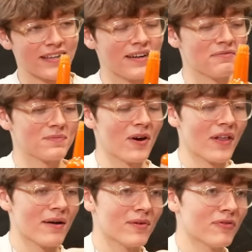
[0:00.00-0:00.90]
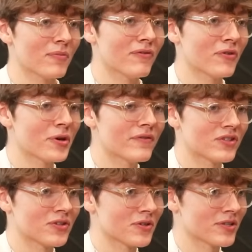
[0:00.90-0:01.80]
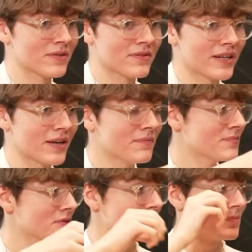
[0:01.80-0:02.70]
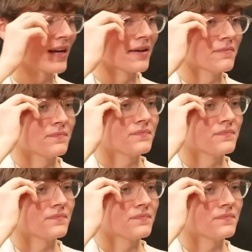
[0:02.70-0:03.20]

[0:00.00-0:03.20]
Okay, smell that before before you even sauce it. There you go. Just smell it.